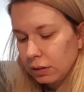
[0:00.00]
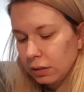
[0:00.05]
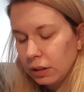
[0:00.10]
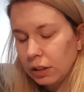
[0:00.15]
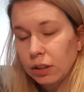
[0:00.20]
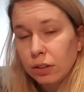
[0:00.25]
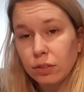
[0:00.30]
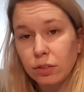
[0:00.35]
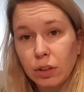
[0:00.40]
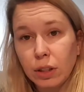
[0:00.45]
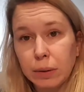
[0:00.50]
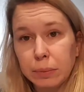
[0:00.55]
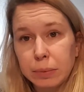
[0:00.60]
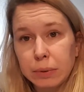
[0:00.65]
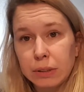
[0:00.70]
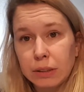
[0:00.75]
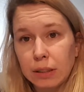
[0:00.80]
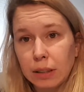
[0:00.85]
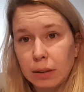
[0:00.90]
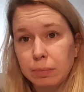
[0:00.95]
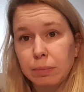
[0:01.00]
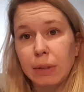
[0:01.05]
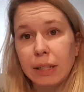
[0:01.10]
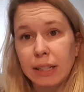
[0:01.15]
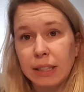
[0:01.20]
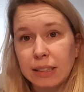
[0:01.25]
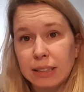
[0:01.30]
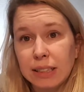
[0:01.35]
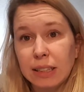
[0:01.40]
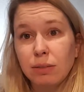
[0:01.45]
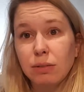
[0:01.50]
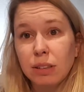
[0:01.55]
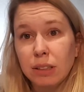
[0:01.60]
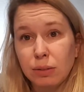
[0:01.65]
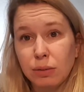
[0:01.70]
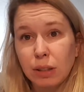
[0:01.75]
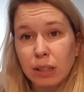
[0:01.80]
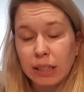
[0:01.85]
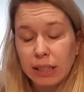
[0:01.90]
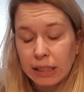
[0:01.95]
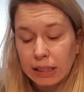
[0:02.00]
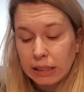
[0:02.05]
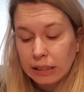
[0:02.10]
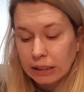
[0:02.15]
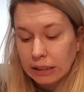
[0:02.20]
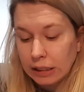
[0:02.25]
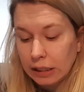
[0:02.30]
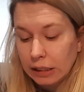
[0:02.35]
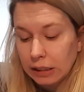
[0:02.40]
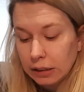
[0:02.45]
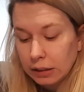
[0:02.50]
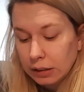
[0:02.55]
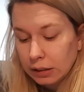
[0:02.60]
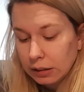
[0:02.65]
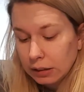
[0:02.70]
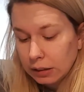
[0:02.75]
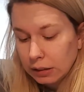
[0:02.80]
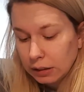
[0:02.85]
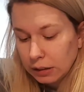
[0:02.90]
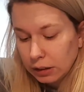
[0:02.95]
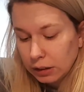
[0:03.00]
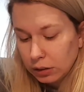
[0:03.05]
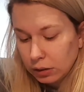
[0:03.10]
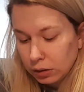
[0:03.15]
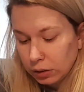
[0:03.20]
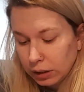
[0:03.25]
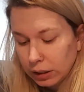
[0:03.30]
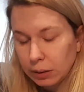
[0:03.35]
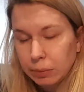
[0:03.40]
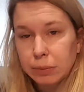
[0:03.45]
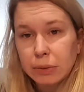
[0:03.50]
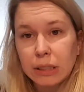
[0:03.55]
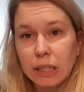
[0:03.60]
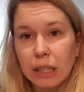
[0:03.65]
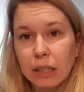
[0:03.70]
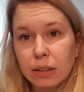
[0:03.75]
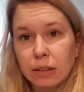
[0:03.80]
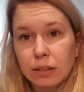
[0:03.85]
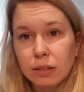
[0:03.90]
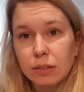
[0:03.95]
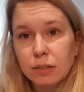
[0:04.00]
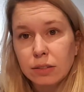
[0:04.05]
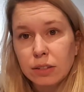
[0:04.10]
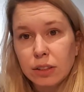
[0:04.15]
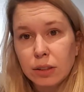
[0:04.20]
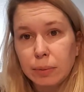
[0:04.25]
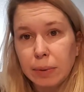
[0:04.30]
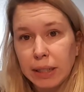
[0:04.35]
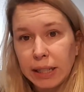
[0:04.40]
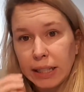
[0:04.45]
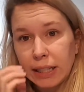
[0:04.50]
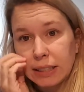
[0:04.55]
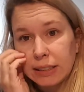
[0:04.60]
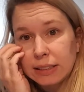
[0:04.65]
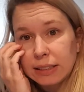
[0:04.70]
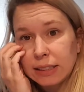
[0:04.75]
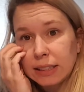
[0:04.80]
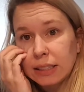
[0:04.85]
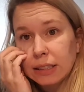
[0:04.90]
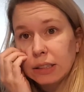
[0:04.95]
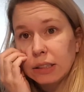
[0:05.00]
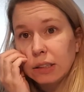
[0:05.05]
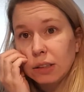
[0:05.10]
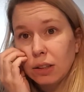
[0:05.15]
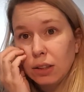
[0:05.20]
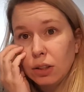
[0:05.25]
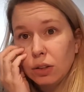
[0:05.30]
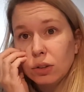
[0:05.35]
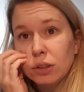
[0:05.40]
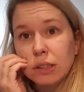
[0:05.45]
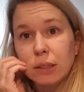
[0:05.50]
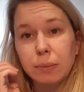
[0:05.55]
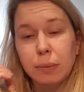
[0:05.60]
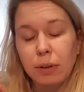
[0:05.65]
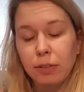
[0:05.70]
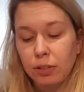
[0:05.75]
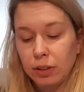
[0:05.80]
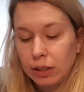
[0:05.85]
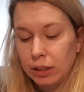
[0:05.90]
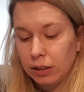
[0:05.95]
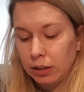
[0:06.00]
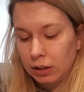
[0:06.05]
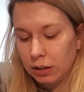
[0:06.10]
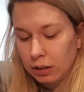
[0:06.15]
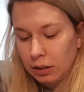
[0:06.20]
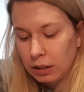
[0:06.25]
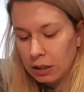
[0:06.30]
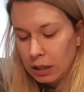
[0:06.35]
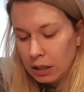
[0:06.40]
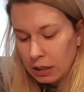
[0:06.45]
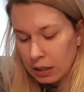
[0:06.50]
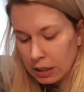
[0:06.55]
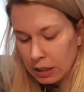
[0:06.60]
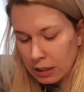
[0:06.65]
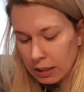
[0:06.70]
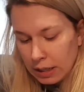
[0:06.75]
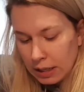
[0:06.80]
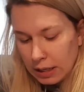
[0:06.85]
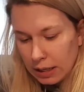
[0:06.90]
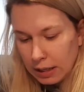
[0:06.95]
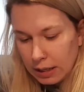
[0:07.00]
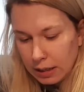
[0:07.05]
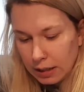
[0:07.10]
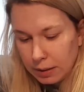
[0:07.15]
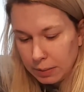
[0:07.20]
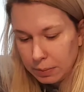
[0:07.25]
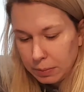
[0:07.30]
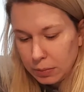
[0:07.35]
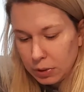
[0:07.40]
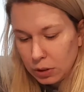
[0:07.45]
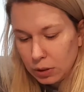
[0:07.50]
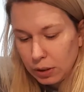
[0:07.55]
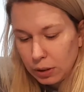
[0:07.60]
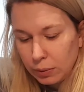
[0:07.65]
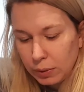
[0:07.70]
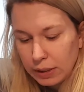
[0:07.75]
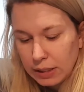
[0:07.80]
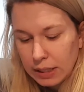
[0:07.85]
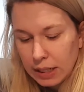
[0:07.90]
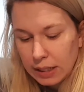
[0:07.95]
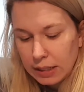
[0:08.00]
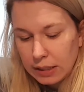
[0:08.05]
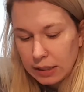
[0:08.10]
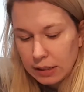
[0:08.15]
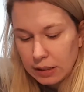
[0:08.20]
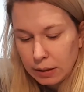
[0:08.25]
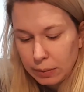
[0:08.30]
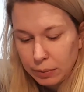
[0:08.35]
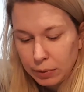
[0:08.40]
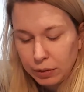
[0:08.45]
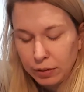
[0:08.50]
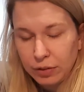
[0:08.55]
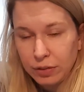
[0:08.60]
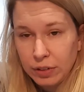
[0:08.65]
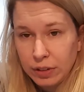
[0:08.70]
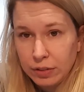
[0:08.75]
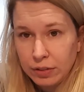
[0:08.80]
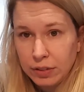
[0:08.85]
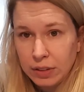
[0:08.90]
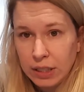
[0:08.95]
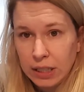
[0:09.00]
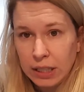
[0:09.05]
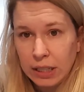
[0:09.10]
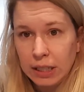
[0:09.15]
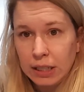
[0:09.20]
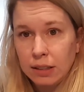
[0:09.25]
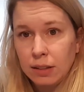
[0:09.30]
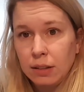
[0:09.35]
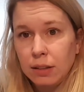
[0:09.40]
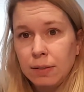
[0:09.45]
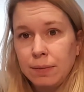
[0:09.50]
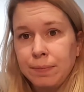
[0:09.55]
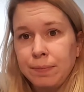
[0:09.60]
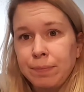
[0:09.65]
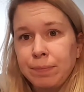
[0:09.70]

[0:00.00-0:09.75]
Year of Whips. I'm like, because I really want to get it done, get them done so my kids can use them every year. So anyways, I did number 15.